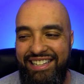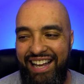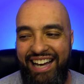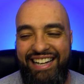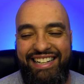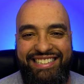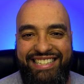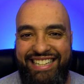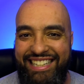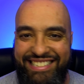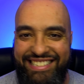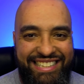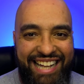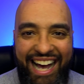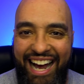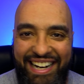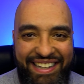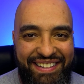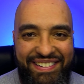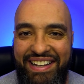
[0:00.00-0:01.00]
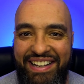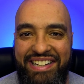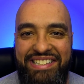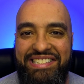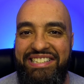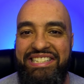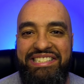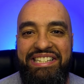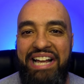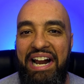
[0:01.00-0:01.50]
Like she's not even
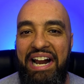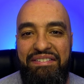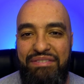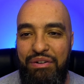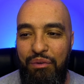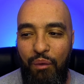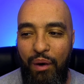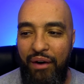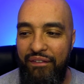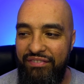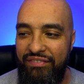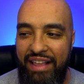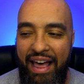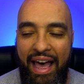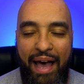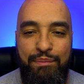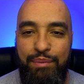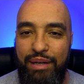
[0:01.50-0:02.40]
she's not even worth that.